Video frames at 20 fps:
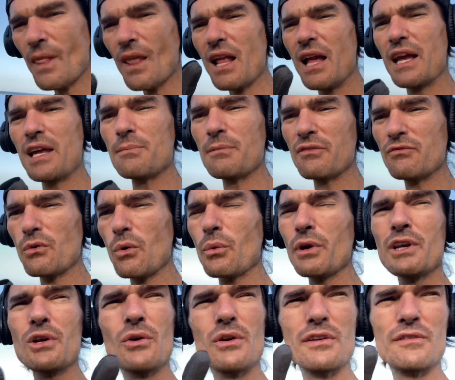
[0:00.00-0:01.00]
hey, before we
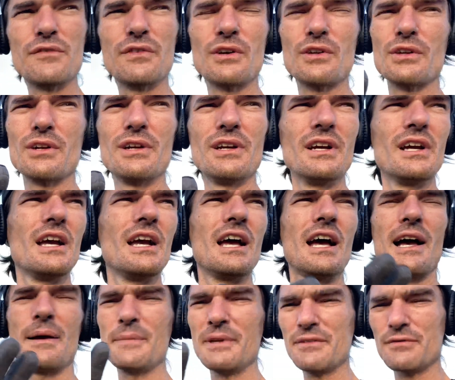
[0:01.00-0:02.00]
go any further,
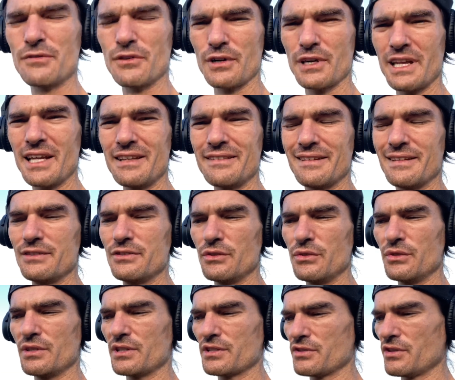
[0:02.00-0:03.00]
I've been forgetting to do
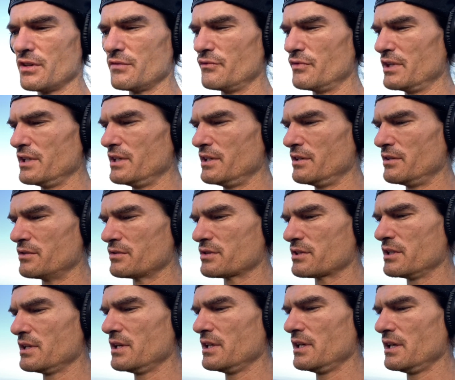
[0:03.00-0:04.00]
this on videos,
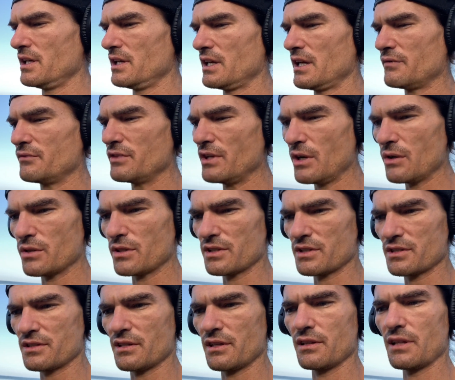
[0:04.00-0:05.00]
and I've
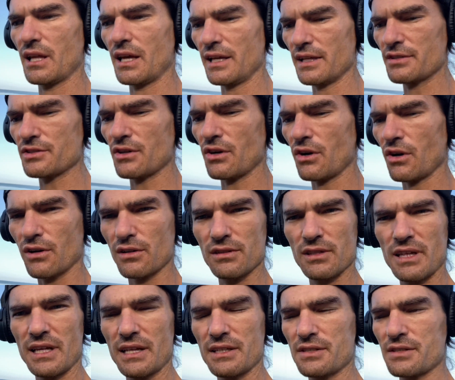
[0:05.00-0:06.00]
noticed the likes are
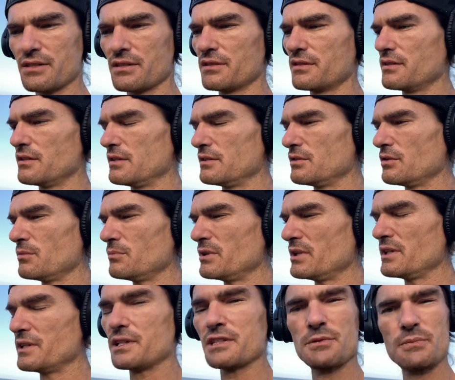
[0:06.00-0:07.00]
less a little bit,
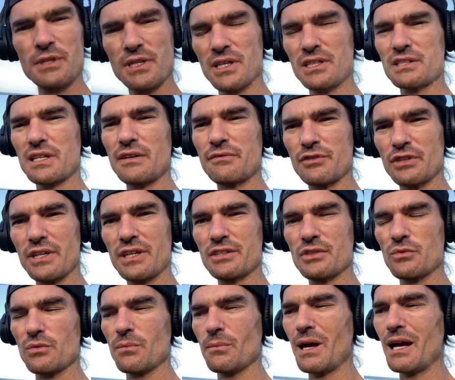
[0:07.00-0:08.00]
and it's because I forget to
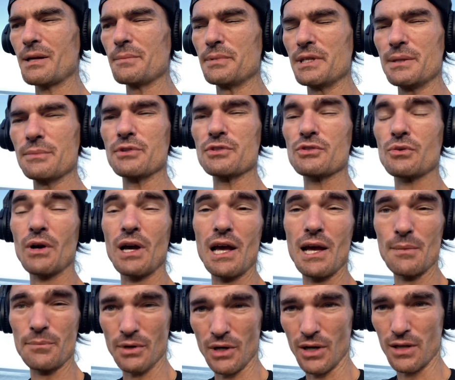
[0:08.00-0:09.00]
remind people, so I
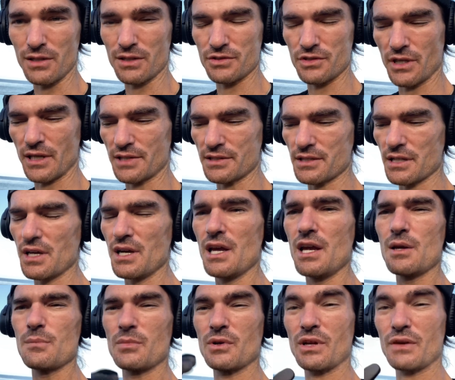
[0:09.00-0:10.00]
apologize.
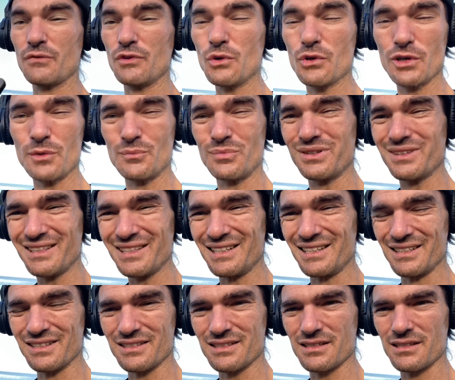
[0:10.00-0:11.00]
But if you could
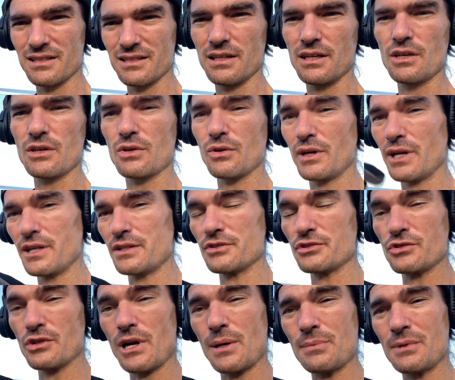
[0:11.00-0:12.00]
please go ahead and
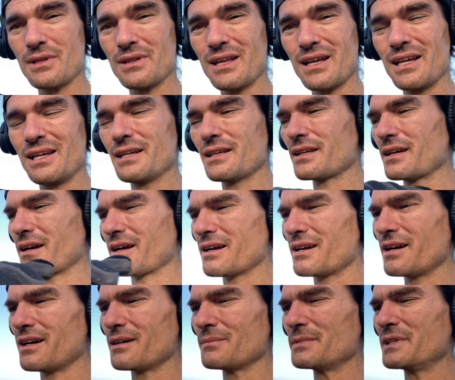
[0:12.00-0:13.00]
drop a like, a
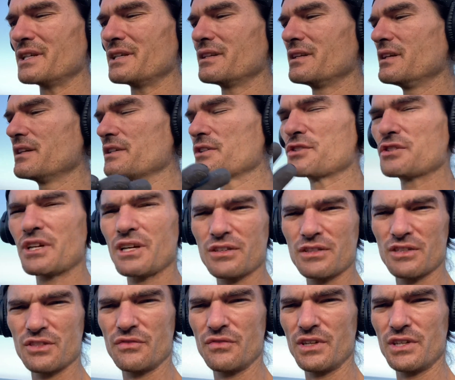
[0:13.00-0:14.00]
comment, share
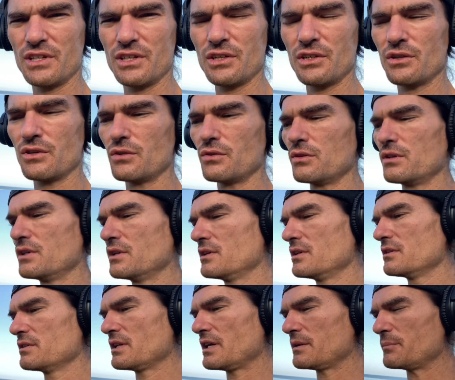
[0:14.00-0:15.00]
this video,
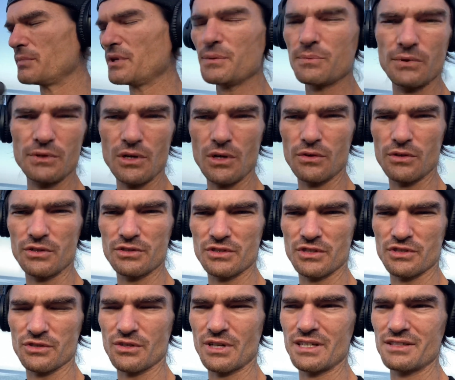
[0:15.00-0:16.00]
let people know there's
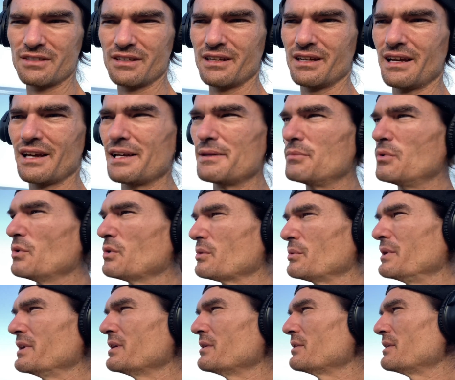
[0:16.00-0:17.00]
this crazy guy in Puerto
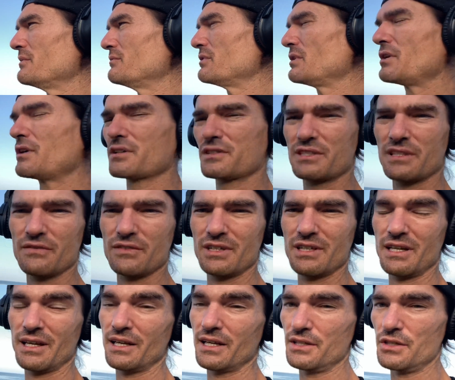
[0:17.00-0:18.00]
Rico that vlogs every
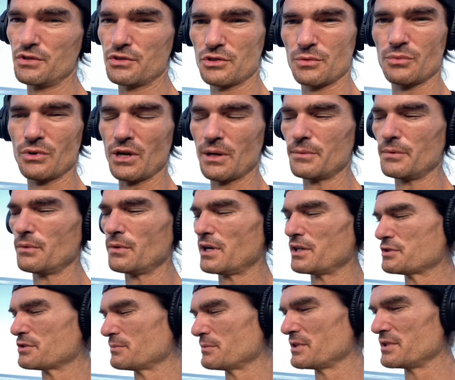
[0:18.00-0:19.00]
day and you should probably watch
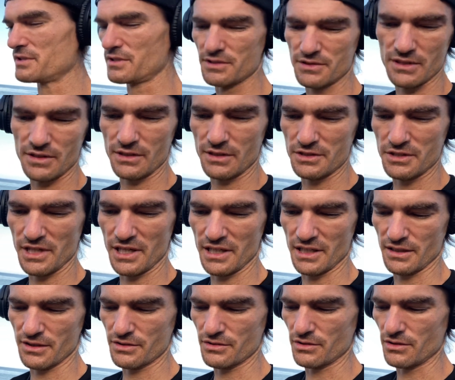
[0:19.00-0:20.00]
him because he's entertaining.
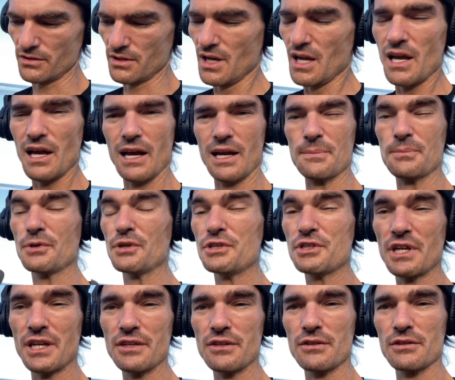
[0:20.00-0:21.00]
So I
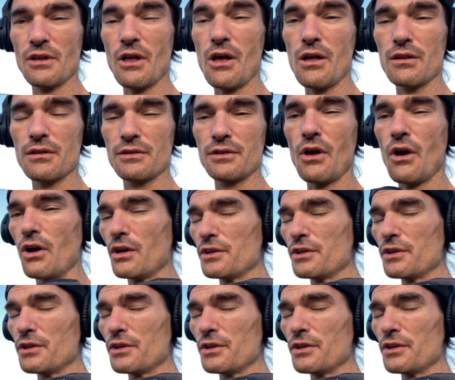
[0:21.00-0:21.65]
appreciate your all all